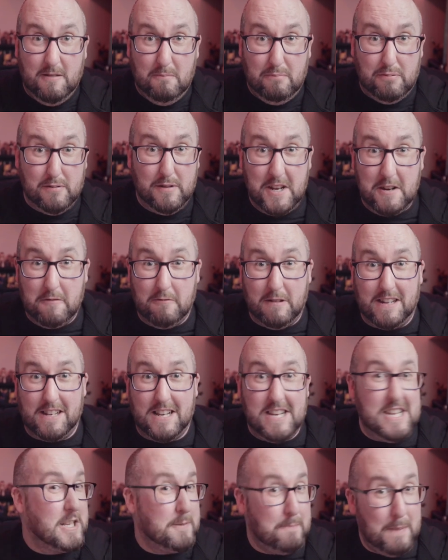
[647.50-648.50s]
pretty
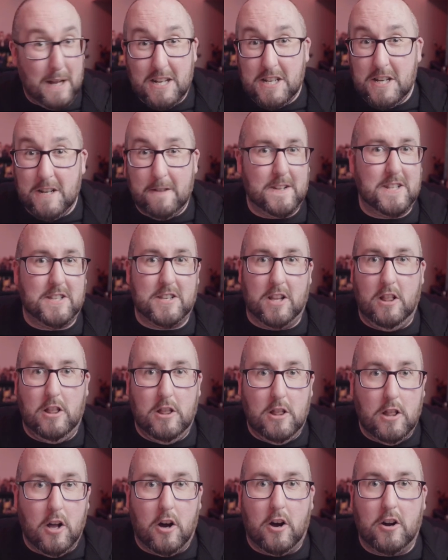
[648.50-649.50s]
quickly, especially if it's a
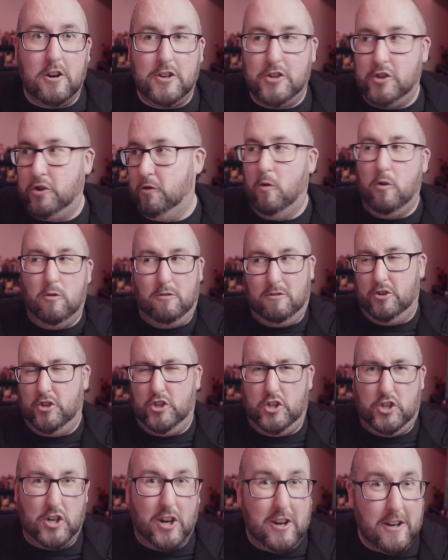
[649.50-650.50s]
large show or
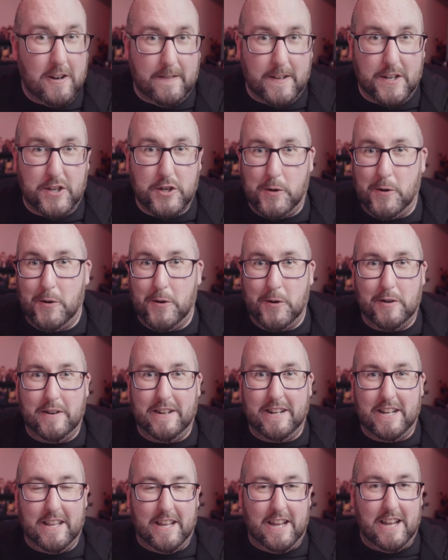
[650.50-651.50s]
start of a tour or
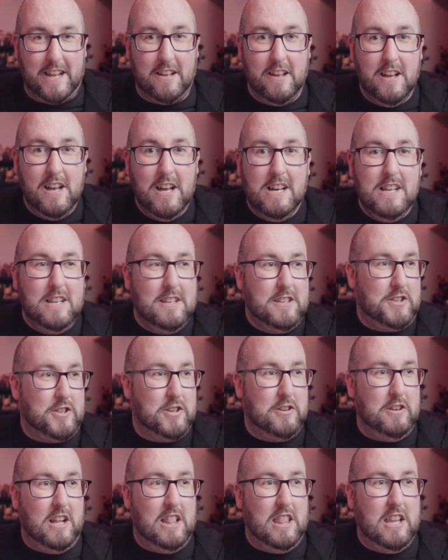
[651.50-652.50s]
anything.
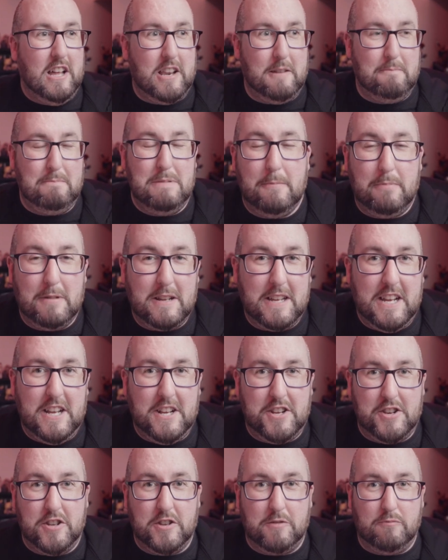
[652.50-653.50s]
So a lot of
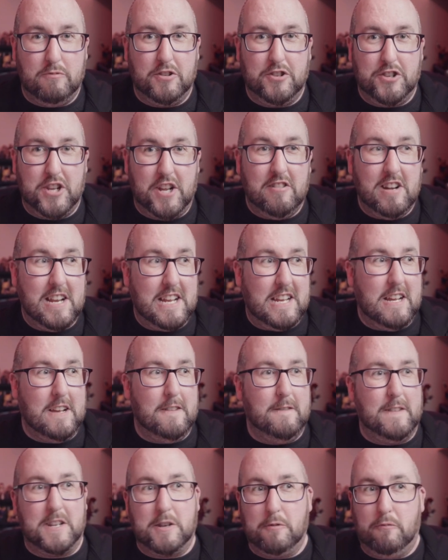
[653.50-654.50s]
publications will generally
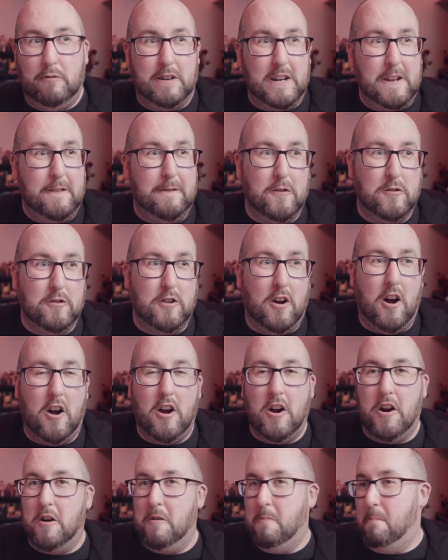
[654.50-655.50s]
give a 24
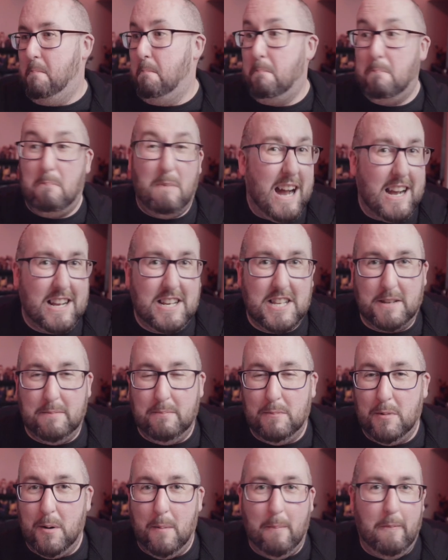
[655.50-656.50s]
hour,
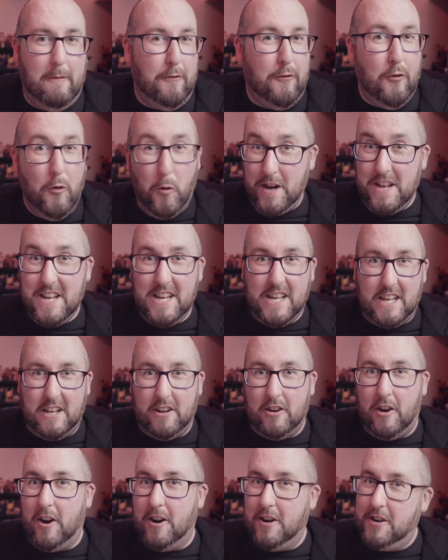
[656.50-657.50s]
maximum 48
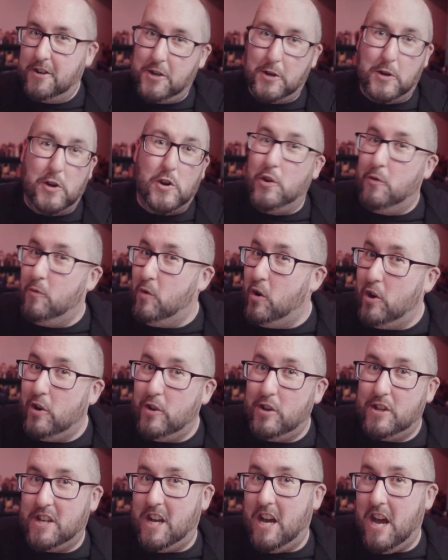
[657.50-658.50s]
hour
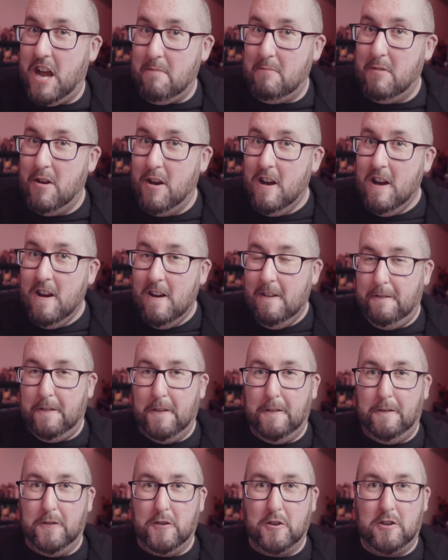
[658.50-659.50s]
turnaround time
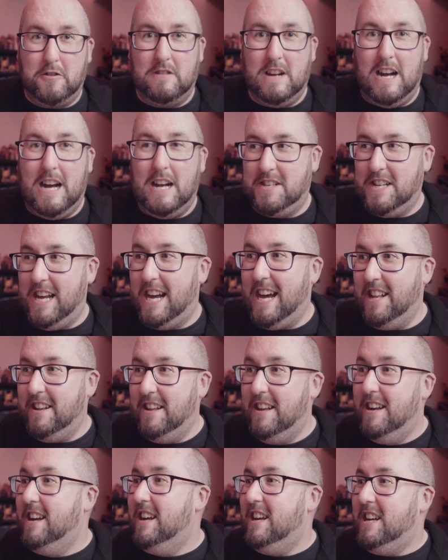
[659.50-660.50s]
for photographs.
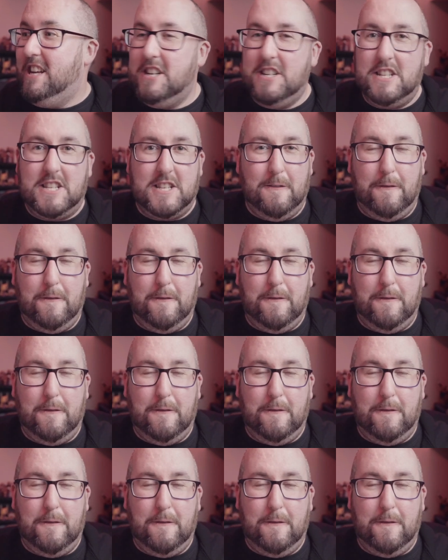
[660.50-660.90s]
And it's